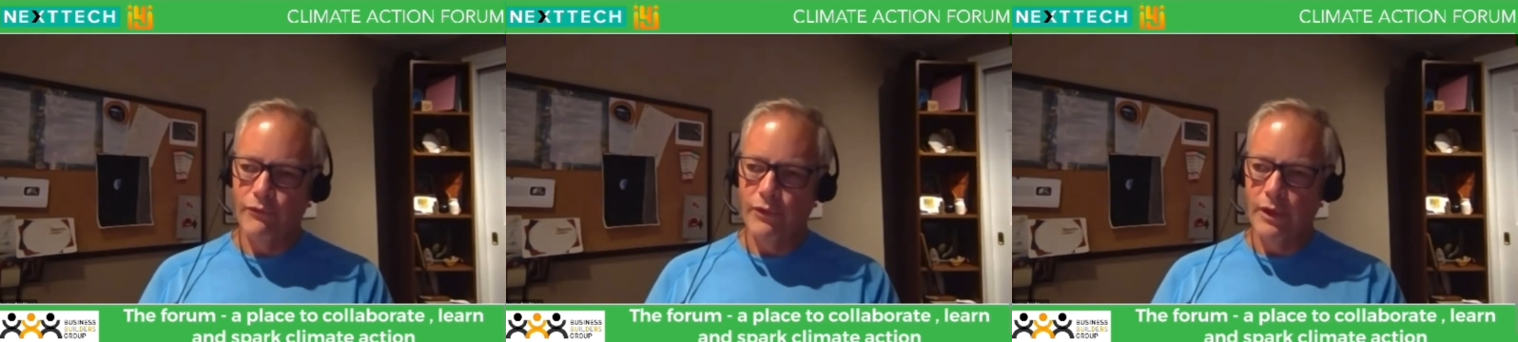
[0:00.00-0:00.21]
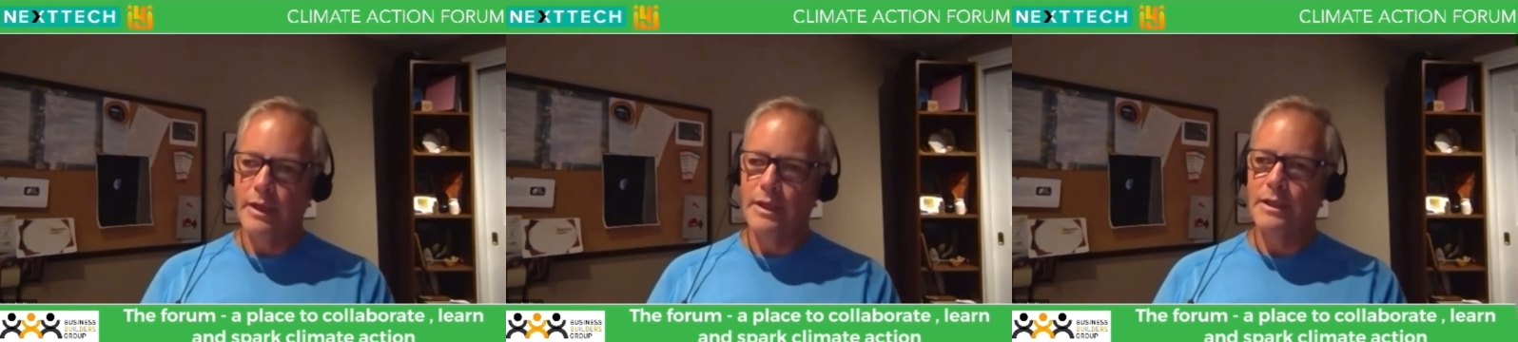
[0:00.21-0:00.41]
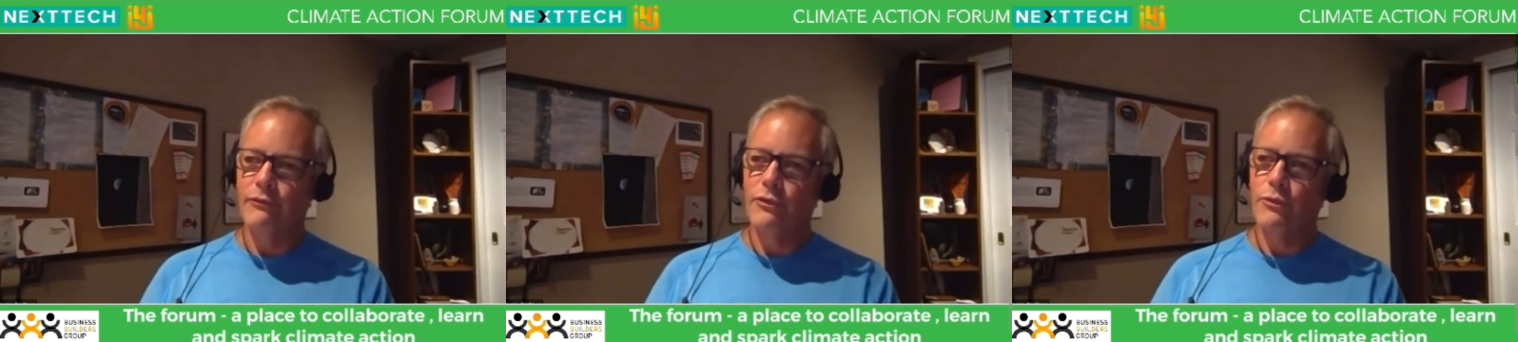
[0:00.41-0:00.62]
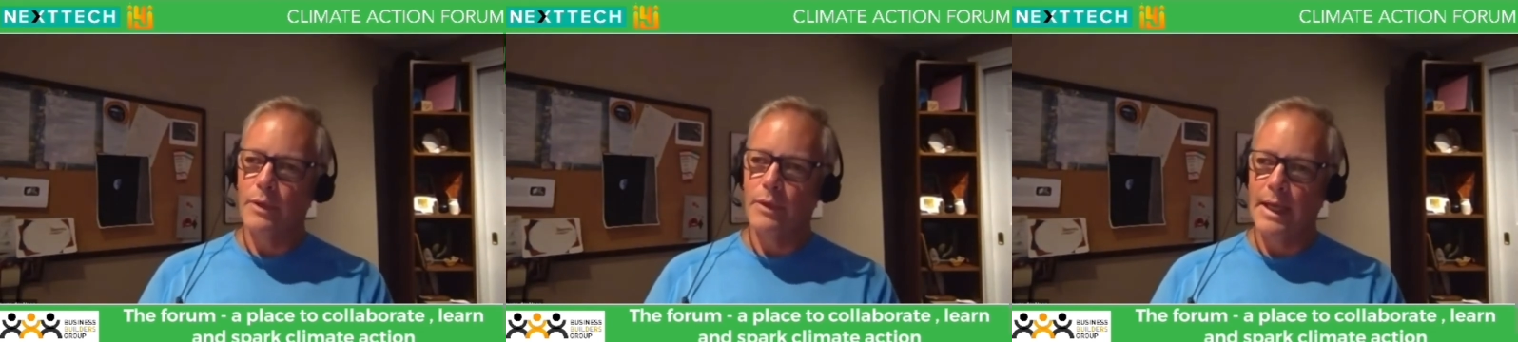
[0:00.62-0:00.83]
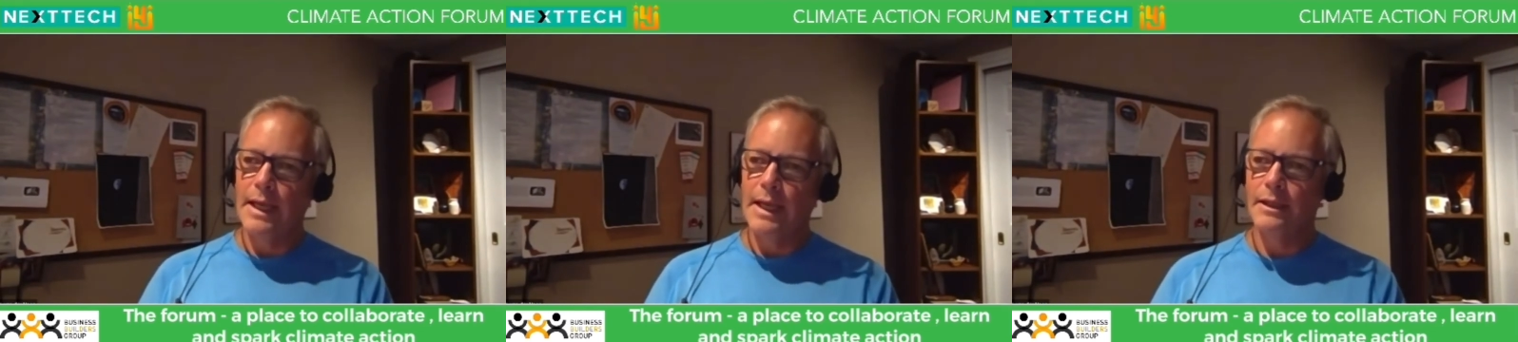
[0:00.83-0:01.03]
a very different
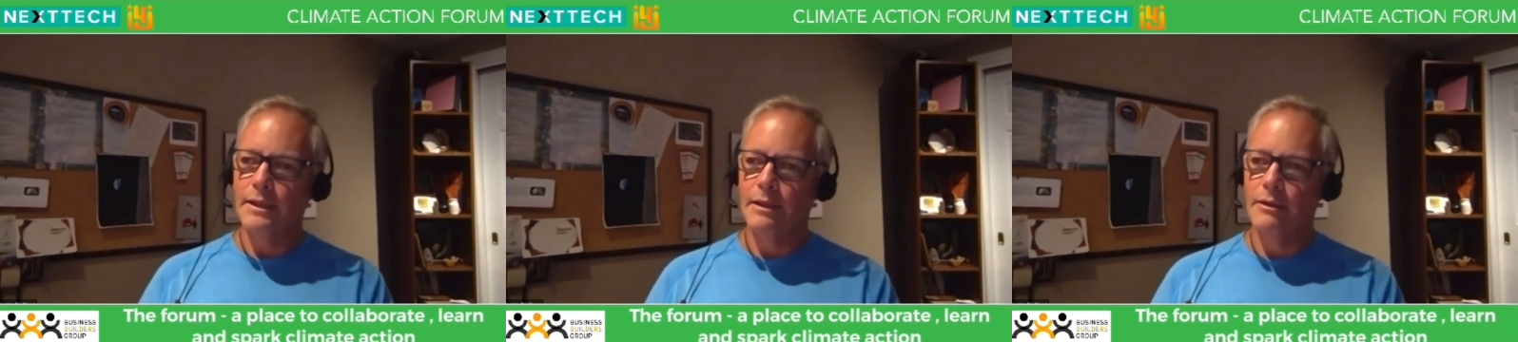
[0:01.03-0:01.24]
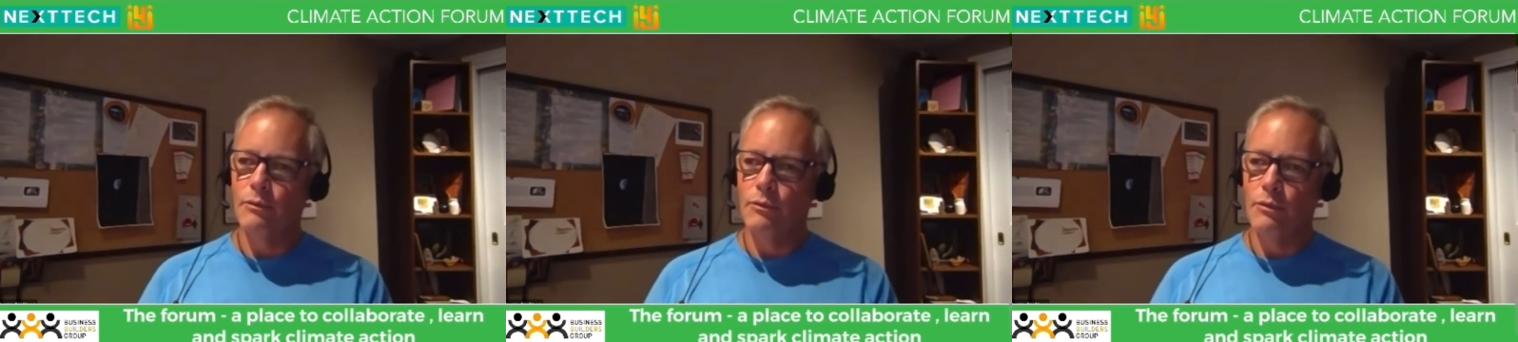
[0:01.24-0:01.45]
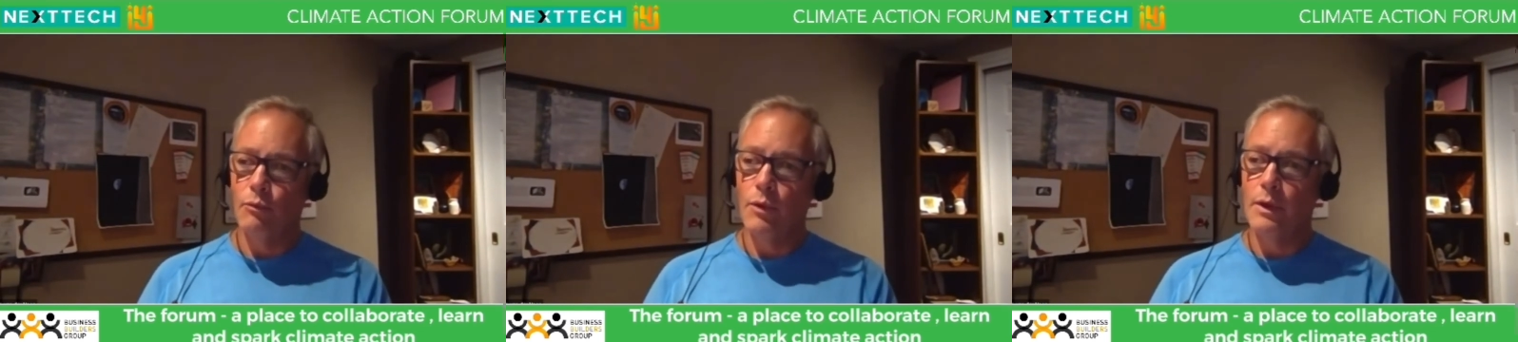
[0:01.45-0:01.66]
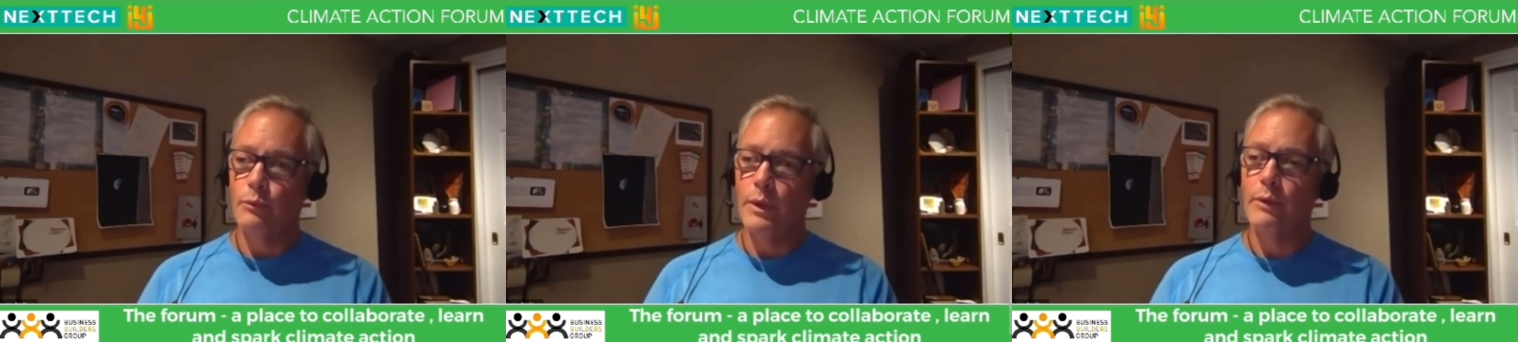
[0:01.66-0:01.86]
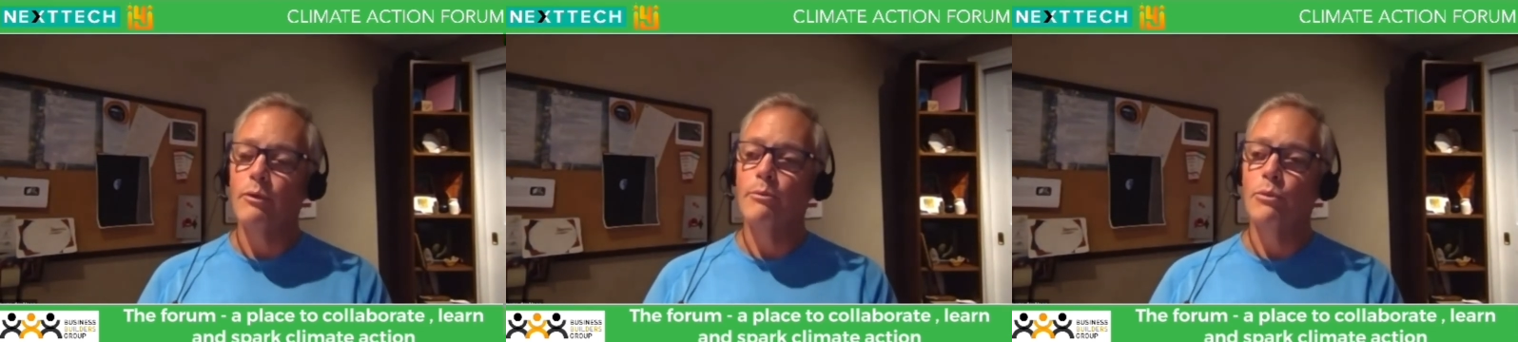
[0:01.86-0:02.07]
reality than the one
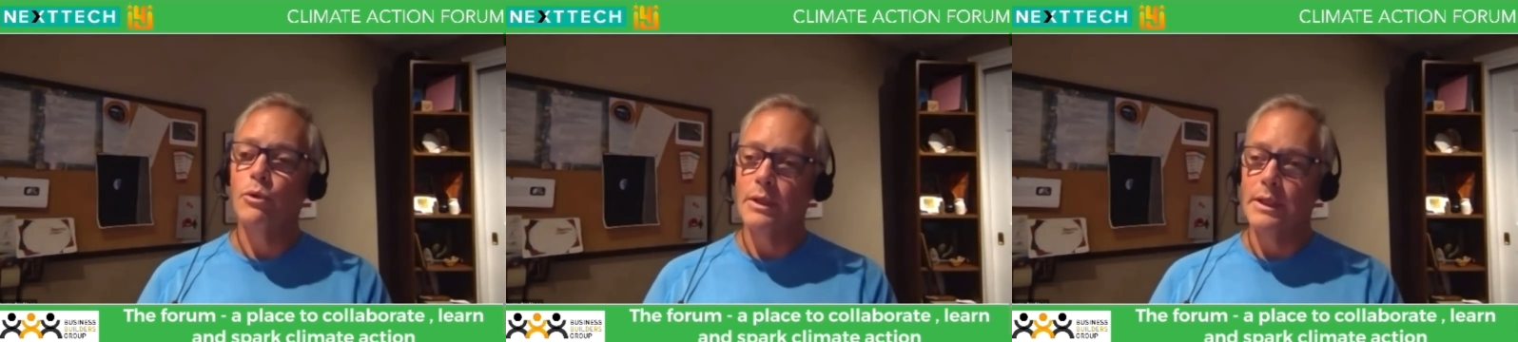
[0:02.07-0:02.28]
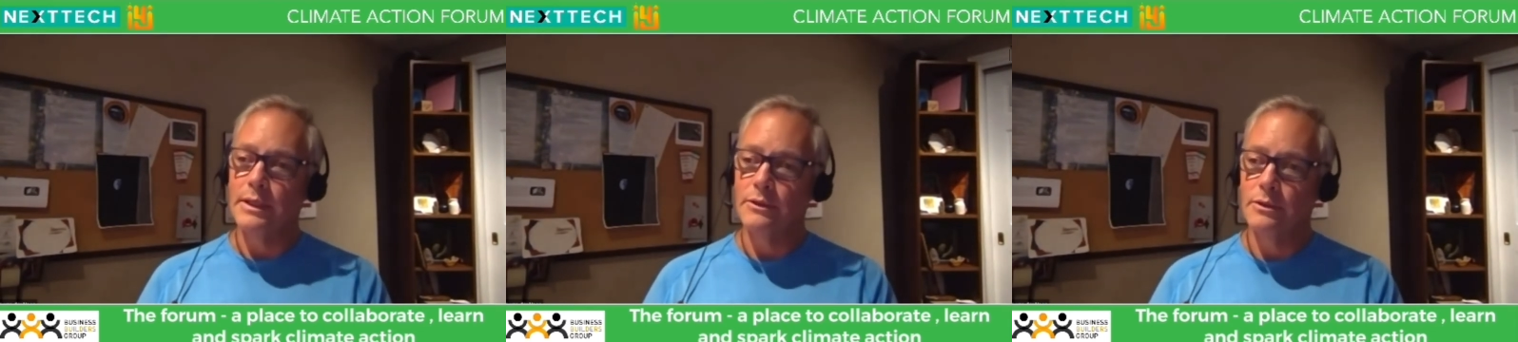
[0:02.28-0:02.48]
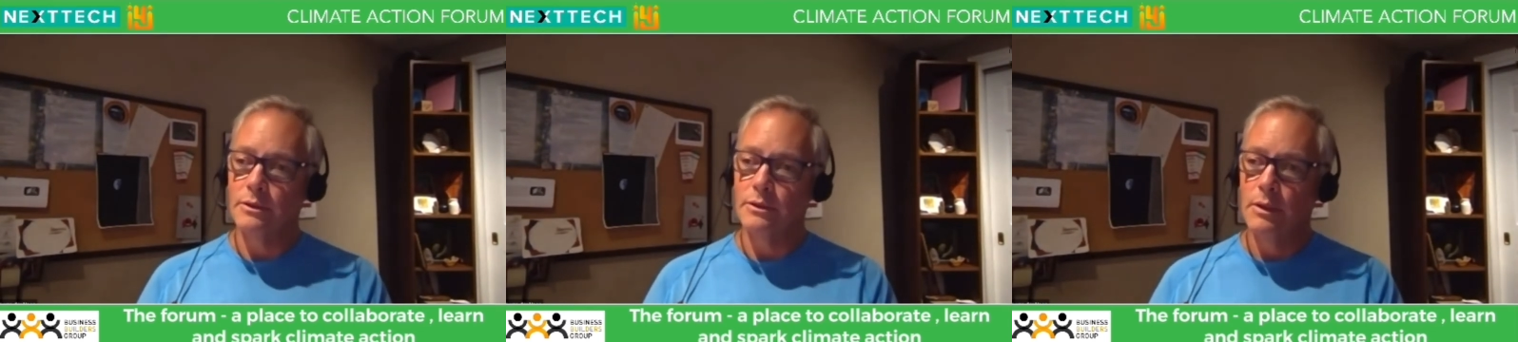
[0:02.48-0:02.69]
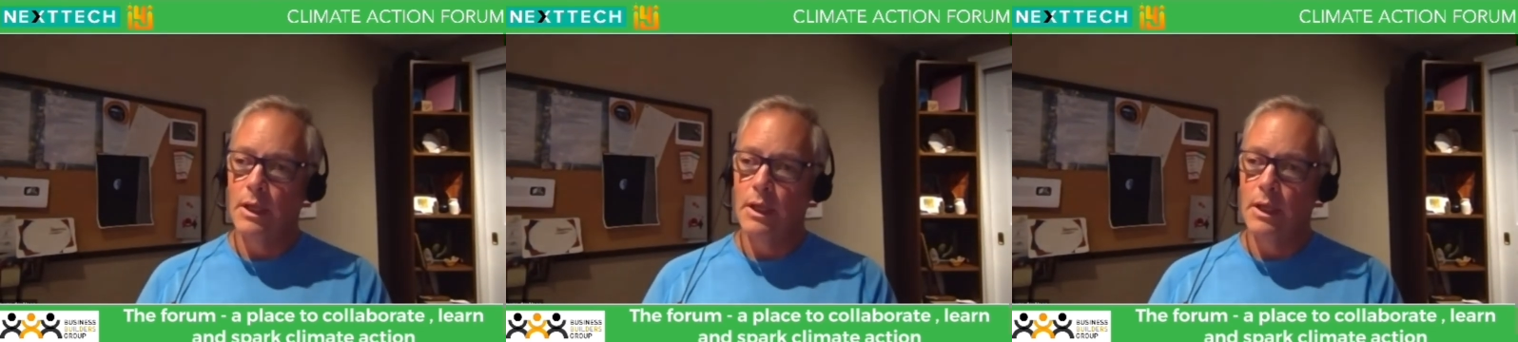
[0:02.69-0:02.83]
we were born into.